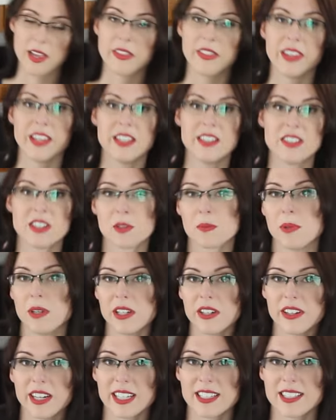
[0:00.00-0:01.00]
Then just put
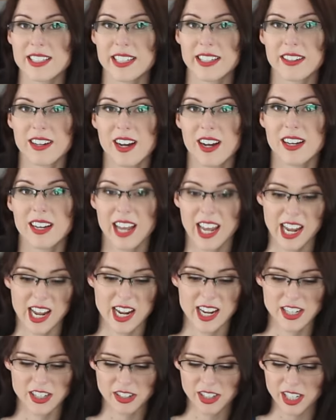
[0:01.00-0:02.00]
your next tier on
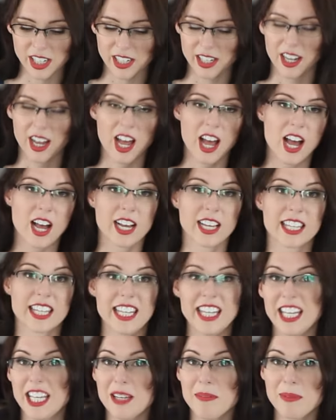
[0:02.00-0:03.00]
and you're good.
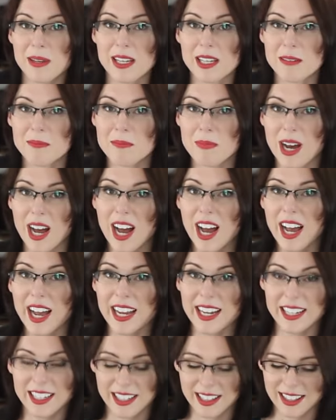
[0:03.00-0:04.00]
Keep in
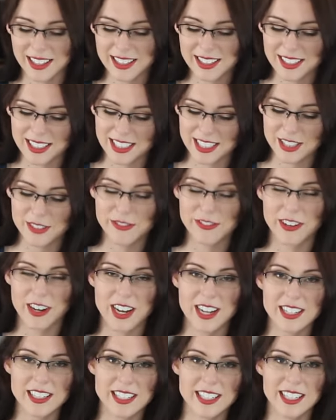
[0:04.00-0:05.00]
mind, this is
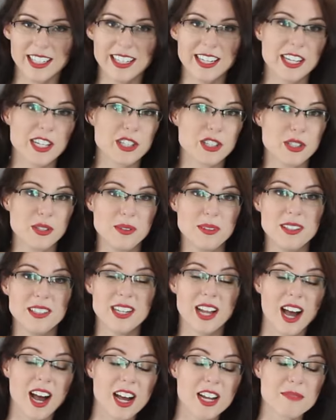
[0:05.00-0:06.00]
fondant. Do
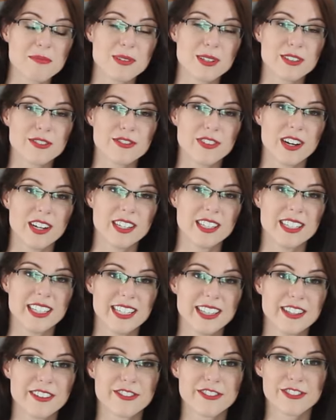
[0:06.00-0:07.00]
not put fondant
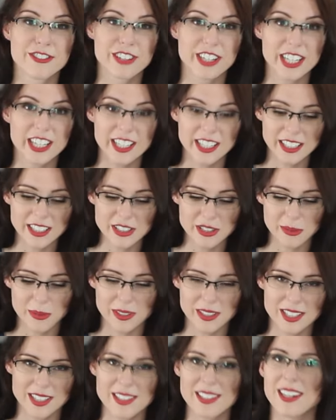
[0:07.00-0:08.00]
in the fridge
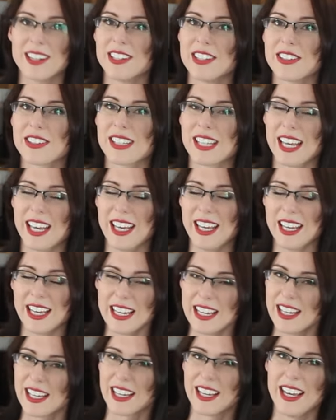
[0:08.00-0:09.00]
once it's on your
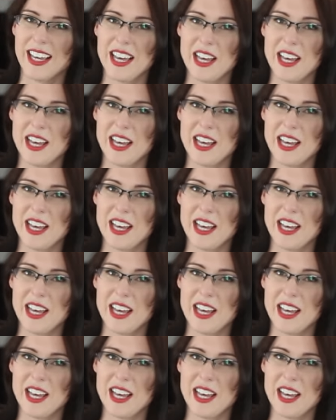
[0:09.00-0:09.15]
cake,